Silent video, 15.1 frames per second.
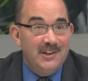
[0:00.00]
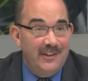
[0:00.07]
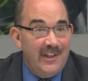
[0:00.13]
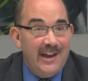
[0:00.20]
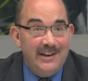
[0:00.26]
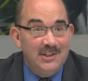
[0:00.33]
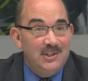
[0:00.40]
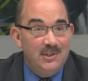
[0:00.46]
on
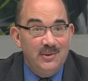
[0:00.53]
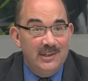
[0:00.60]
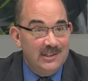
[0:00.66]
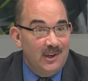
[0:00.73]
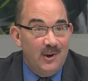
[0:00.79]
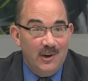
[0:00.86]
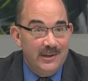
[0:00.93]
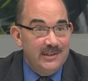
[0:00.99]
that issue as
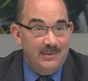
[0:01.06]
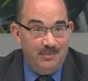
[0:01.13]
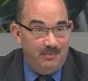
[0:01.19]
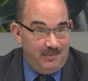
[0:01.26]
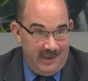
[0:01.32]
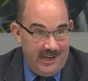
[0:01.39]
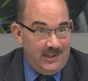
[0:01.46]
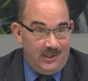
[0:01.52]
long as
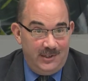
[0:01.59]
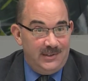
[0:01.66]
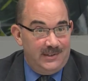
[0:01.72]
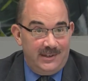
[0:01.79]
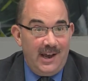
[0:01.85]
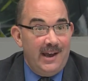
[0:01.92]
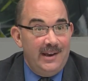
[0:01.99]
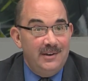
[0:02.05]
each
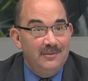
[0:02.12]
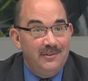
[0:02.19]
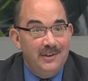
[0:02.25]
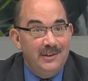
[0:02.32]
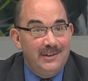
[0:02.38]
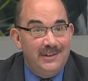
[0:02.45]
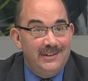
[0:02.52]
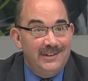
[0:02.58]
side of
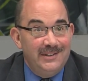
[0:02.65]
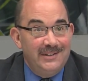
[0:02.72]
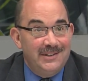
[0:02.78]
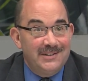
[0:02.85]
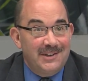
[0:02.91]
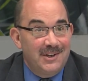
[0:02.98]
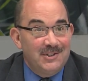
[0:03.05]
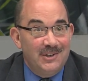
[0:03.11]
the
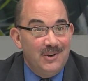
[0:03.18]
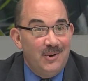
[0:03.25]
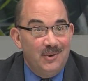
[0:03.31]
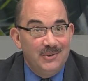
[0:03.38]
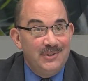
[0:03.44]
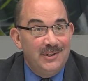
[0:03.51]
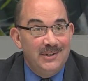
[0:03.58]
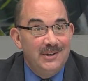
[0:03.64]
discussion
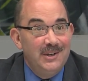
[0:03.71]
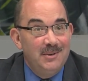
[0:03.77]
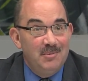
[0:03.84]
holds the